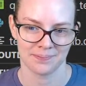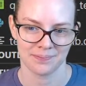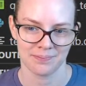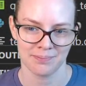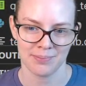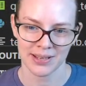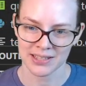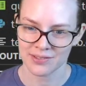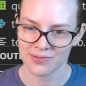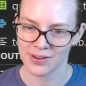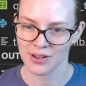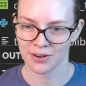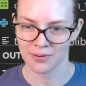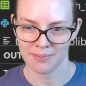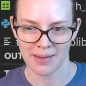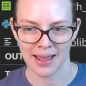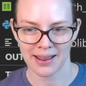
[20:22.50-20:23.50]
Pittsfield,
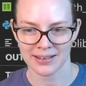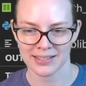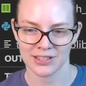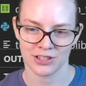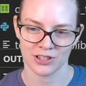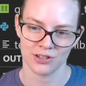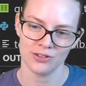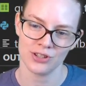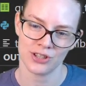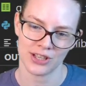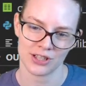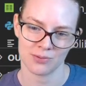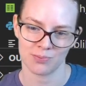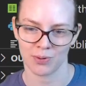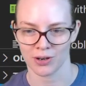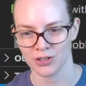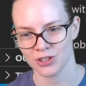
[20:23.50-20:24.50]
Massachusetts,
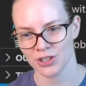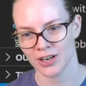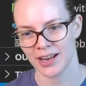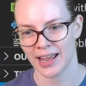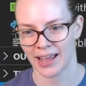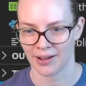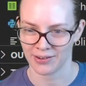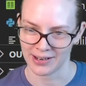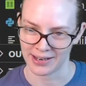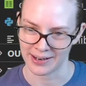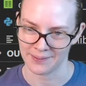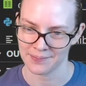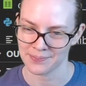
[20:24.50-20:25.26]
Berkshire County.